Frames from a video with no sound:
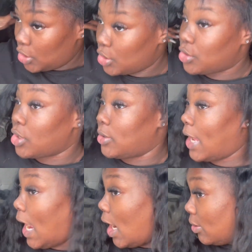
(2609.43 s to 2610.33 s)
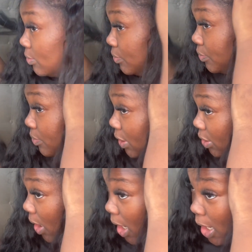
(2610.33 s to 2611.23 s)
So now, Miss
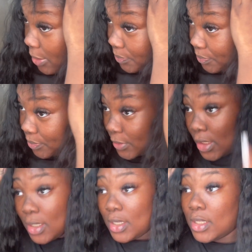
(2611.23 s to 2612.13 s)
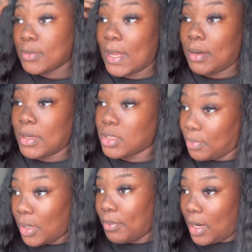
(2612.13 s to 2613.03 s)
Girl, it's probably the most
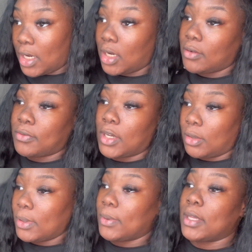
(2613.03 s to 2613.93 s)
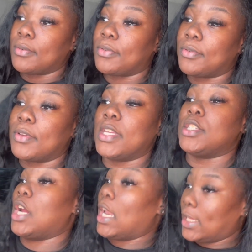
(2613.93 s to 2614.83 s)
important part of a quick weave
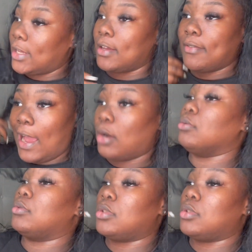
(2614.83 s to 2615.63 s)
is y'all leave out.